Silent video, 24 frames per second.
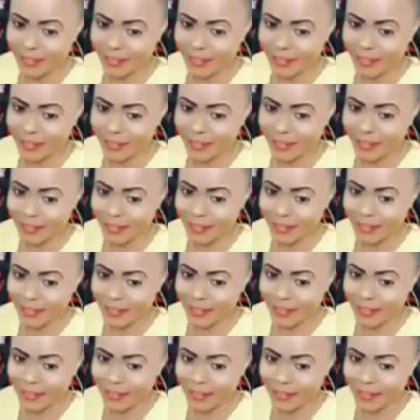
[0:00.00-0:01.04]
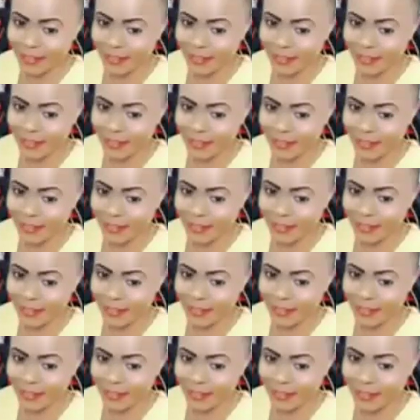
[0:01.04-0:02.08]

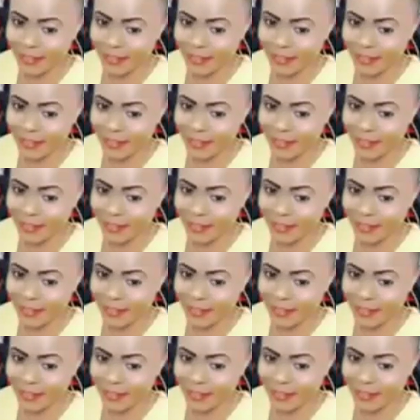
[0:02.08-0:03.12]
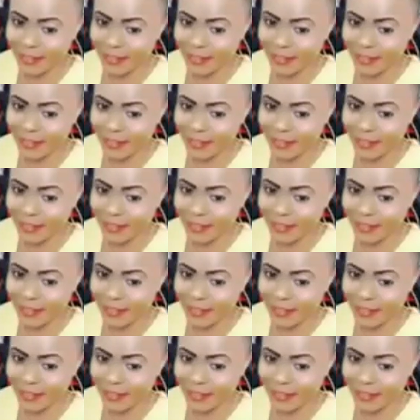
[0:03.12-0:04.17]

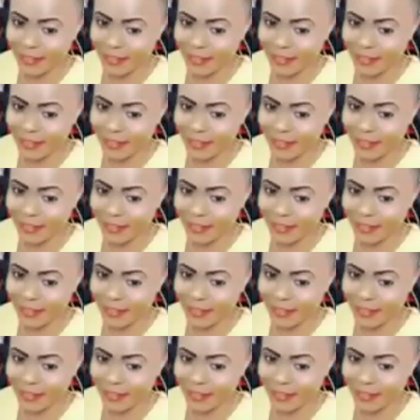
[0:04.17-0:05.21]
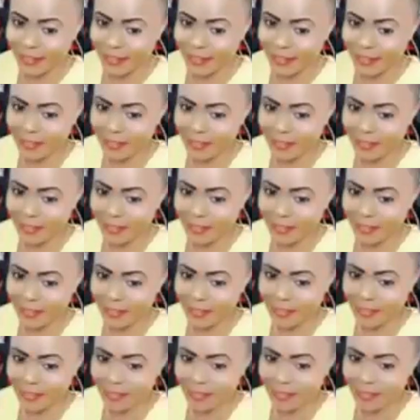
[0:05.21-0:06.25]

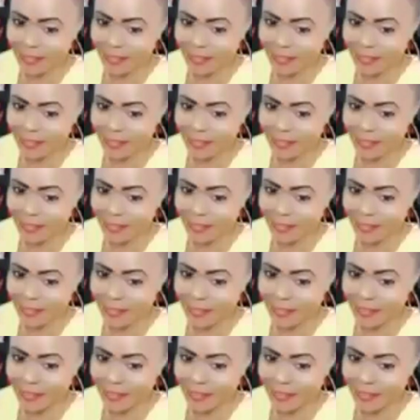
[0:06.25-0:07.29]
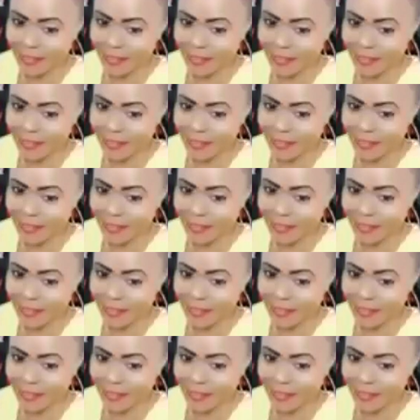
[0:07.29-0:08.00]
The person shown says nothing.